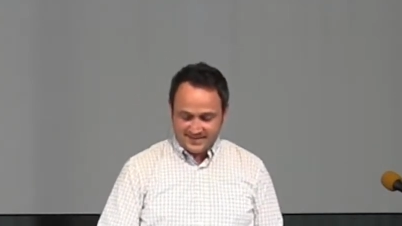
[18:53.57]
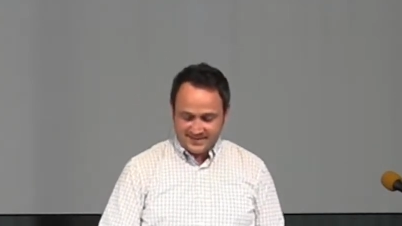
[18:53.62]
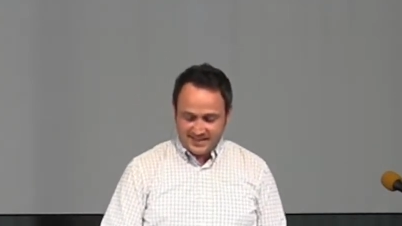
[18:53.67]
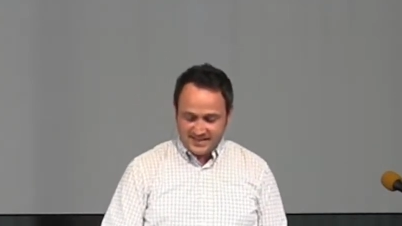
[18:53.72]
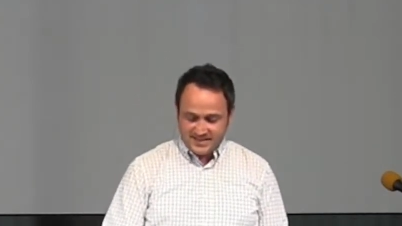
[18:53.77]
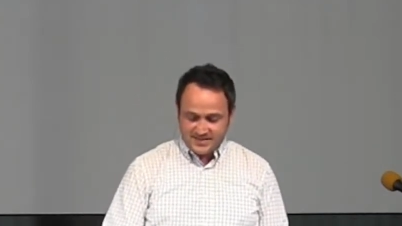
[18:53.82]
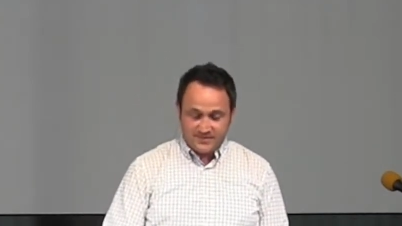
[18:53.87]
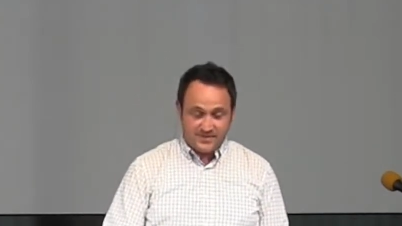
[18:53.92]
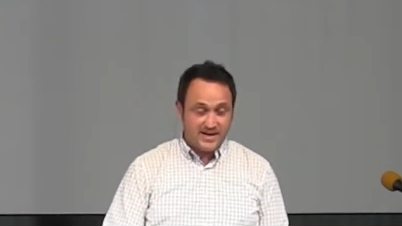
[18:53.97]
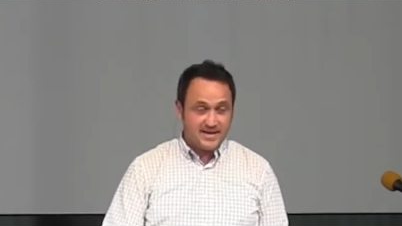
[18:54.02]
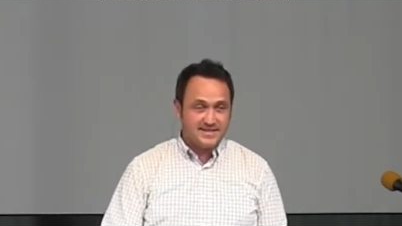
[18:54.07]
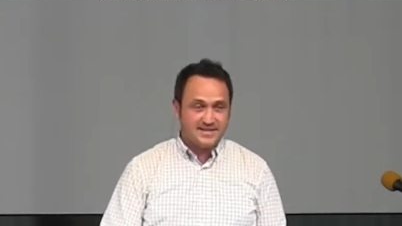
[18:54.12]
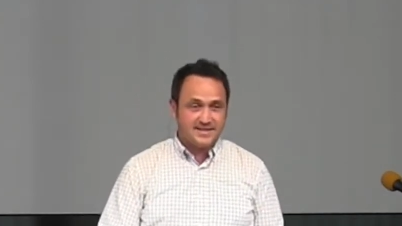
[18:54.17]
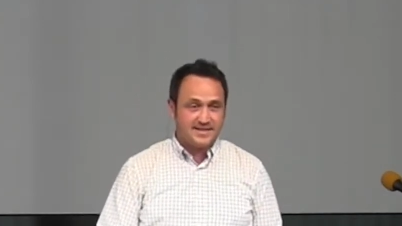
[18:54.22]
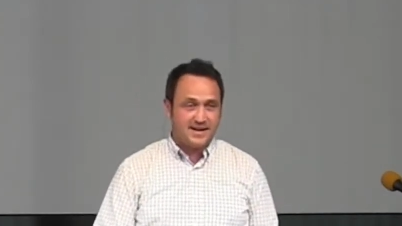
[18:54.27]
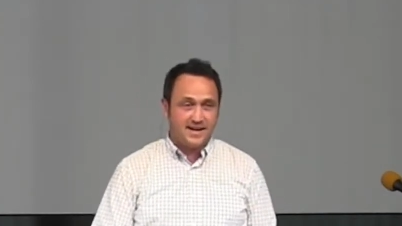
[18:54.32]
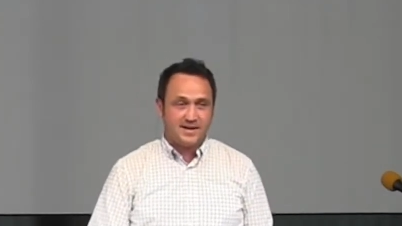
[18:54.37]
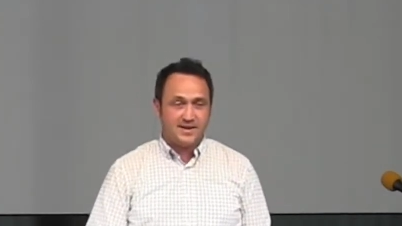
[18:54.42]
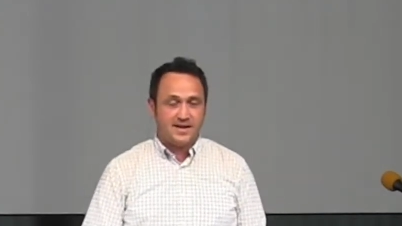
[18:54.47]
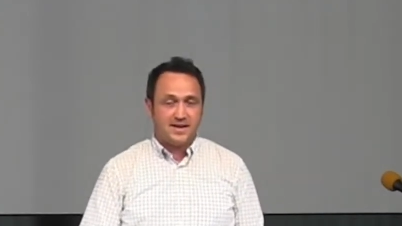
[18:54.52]
And let's
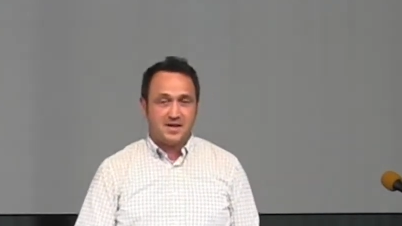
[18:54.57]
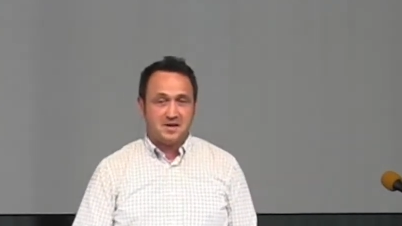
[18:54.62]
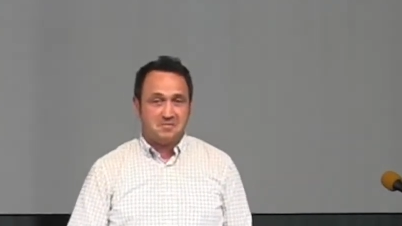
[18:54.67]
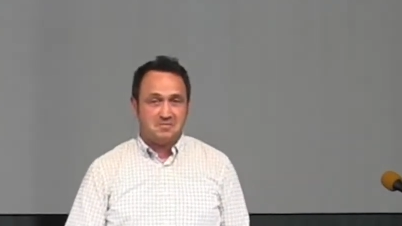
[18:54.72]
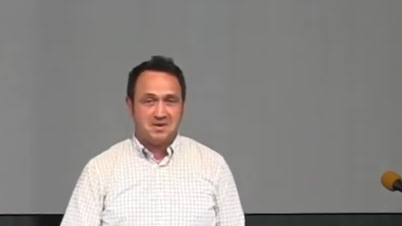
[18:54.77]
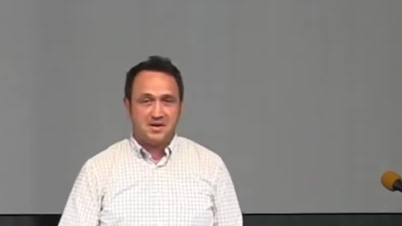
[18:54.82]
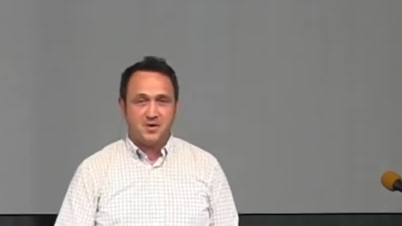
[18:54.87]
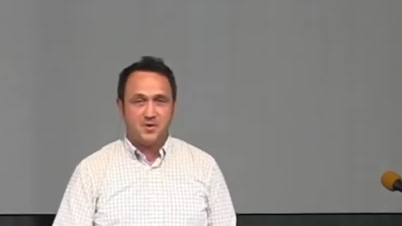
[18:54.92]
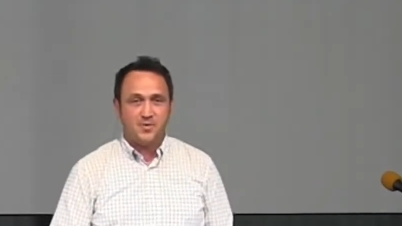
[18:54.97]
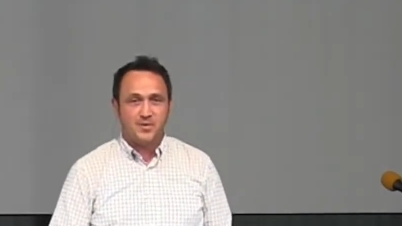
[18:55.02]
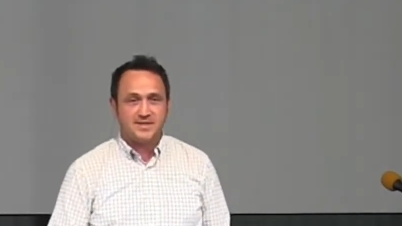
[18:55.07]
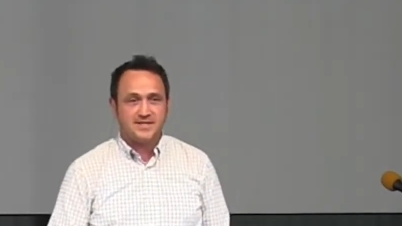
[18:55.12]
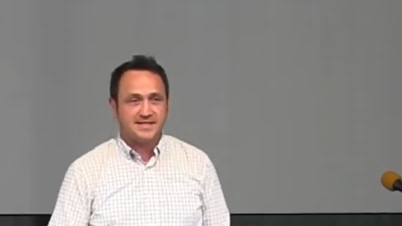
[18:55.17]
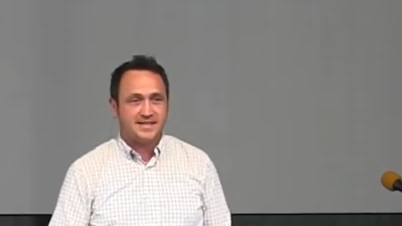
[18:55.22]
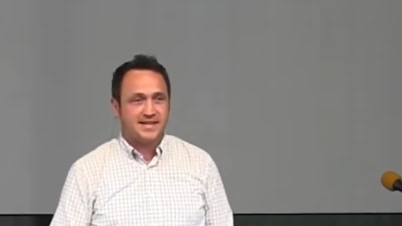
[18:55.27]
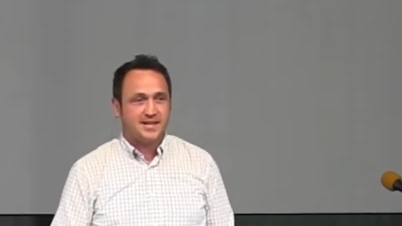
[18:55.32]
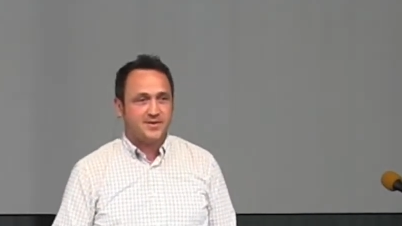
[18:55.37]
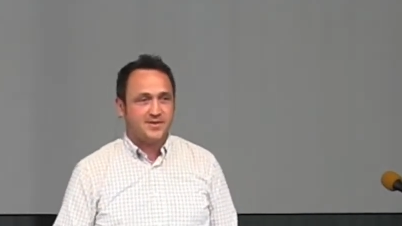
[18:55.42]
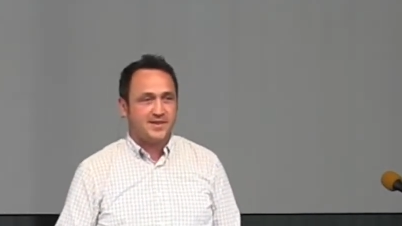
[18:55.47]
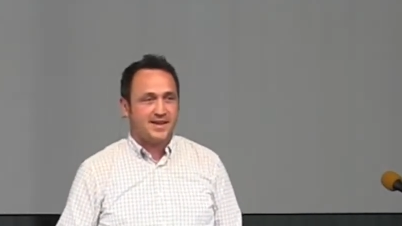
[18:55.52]
face it, who
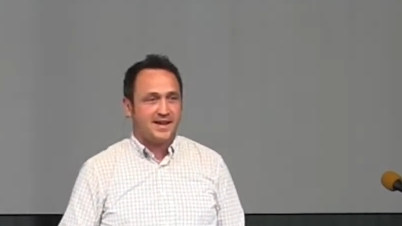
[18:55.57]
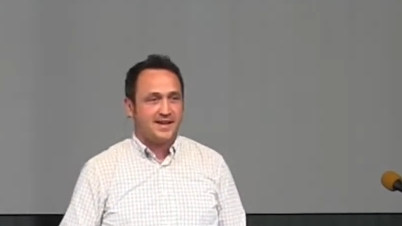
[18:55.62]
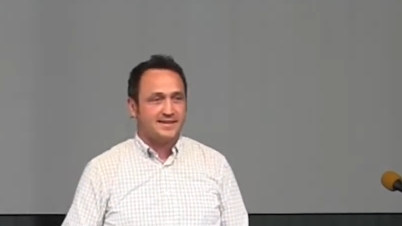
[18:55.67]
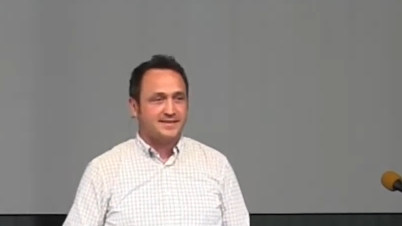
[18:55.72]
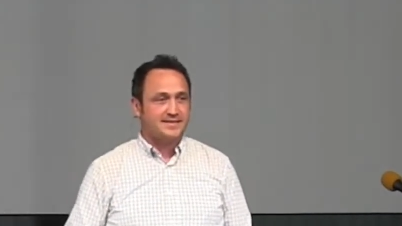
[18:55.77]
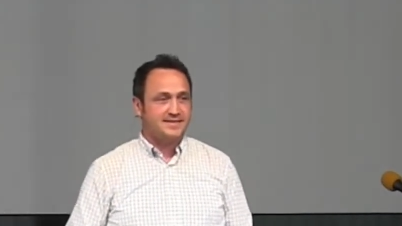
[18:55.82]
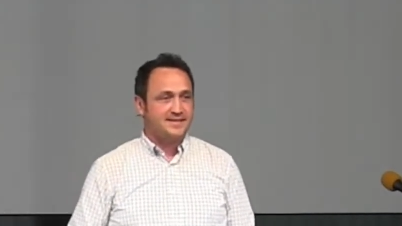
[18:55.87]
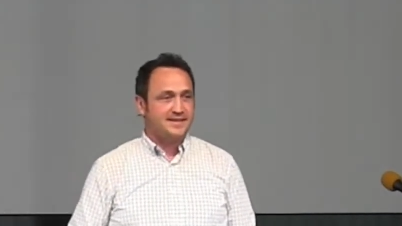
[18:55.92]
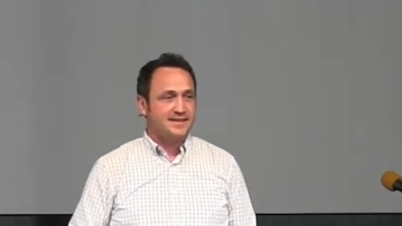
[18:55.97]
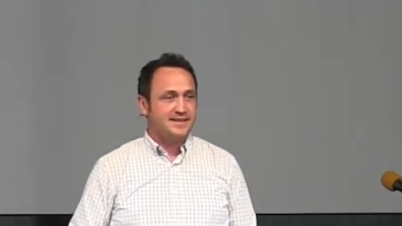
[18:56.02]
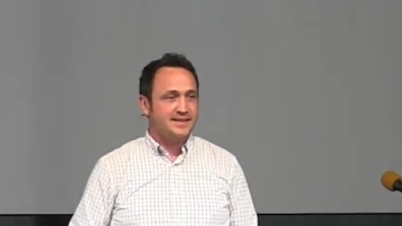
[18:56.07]
wants to hear that?